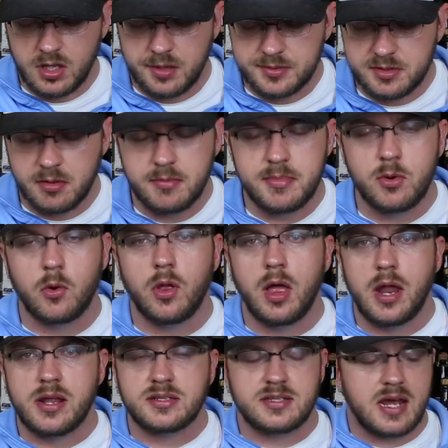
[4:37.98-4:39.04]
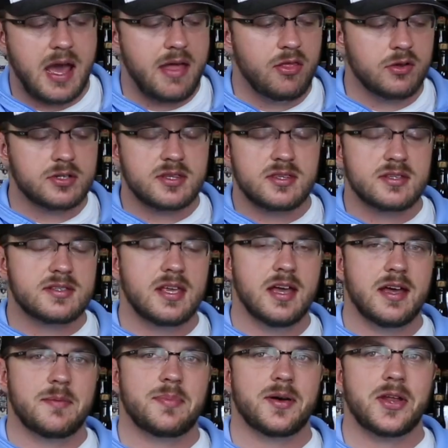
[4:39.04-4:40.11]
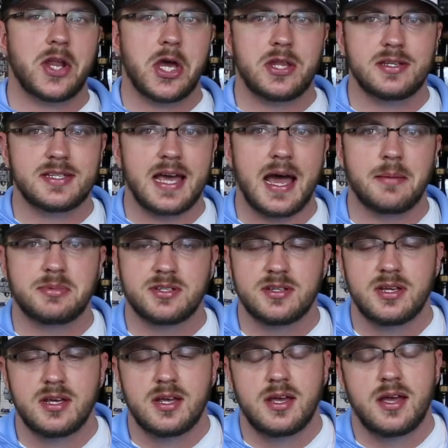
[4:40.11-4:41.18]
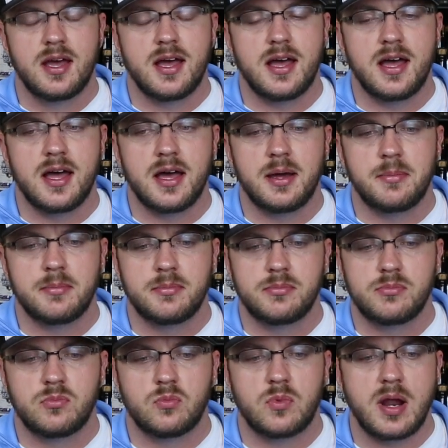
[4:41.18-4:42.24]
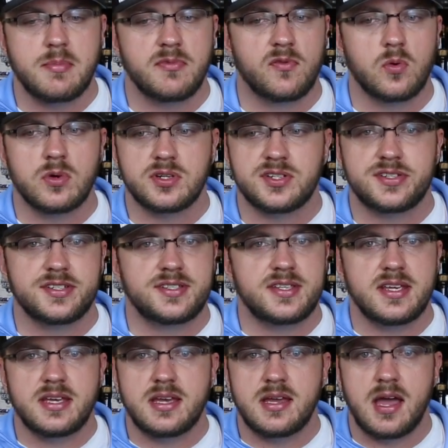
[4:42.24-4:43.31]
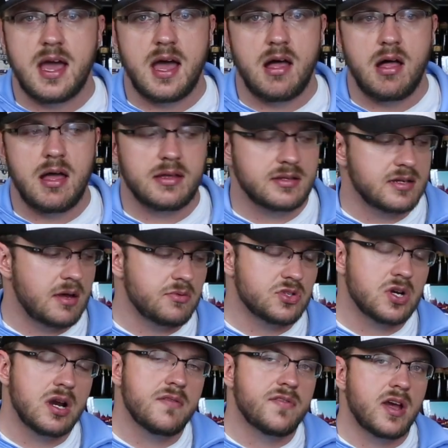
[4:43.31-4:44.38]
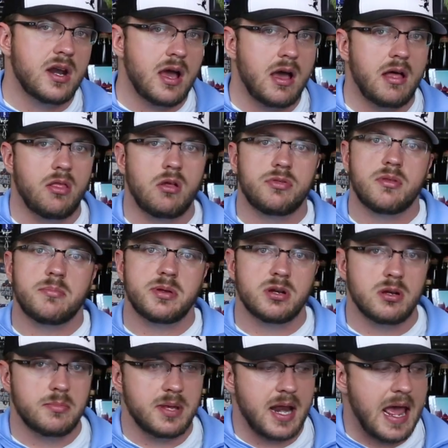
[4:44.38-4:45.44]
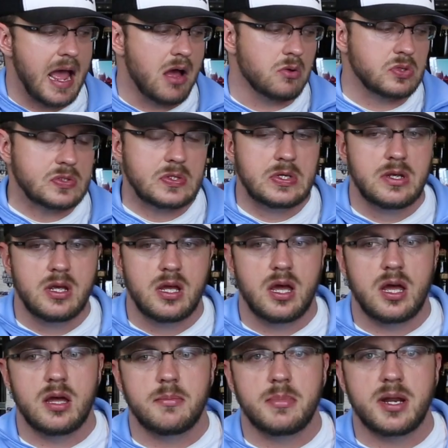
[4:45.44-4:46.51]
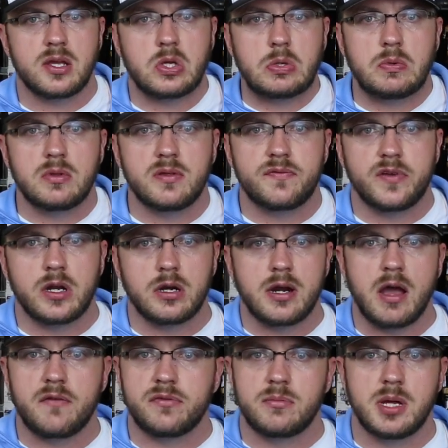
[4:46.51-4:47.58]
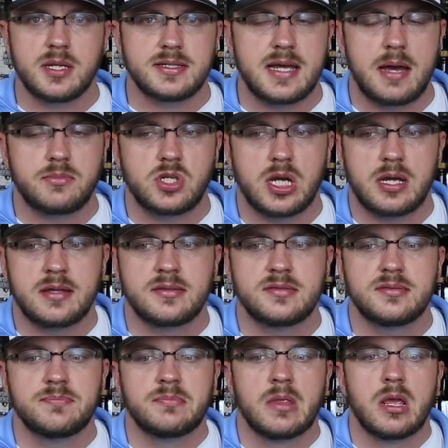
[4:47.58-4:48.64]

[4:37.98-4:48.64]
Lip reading: So I'm gonna be real honest. I looked this up on Untappd right before, just to see how I was trying to find out how long the beer had been out, but I couldn't really figure it out from Untappd check-ins.